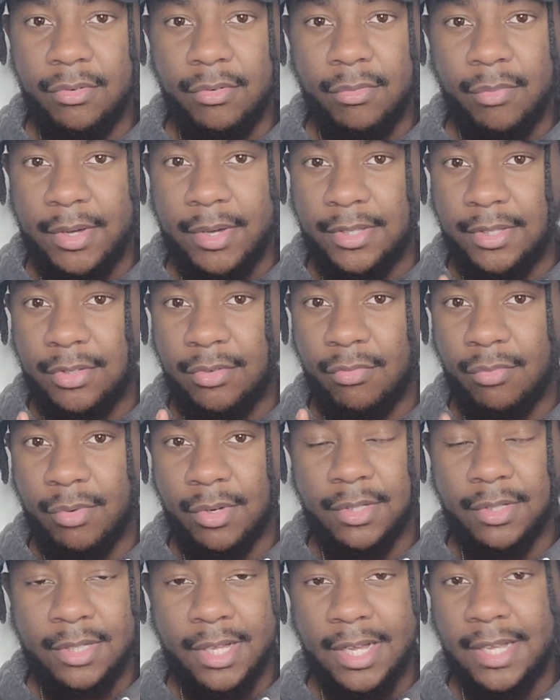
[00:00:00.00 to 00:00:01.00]
whether you
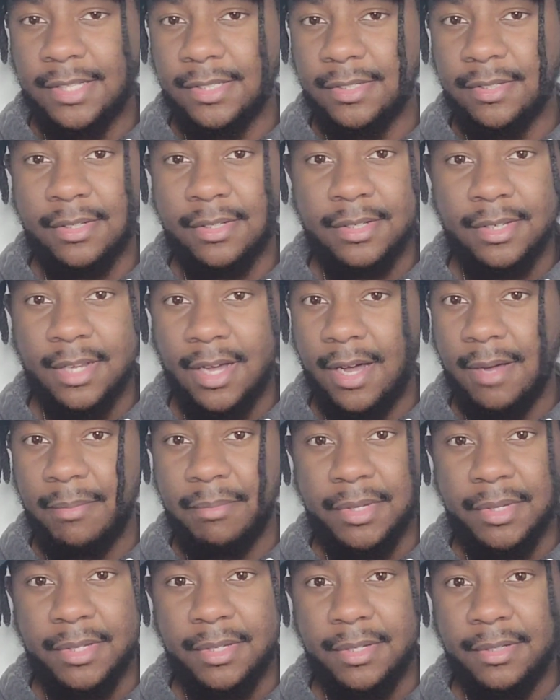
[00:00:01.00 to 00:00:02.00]
realize it or not,
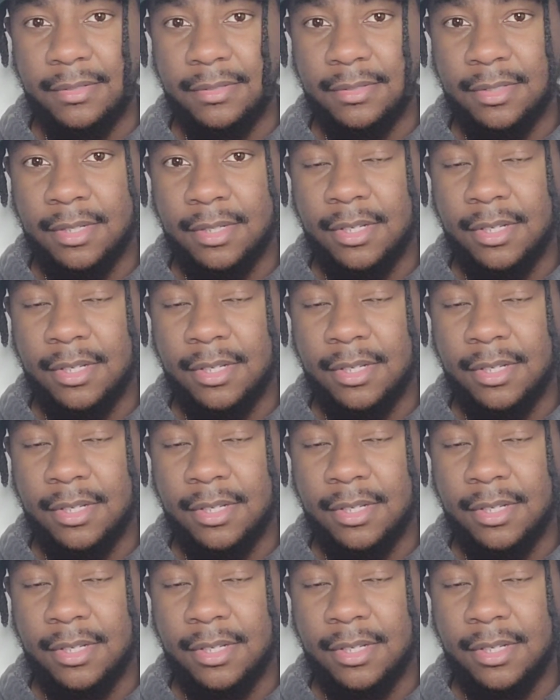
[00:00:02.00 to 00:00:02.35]
man,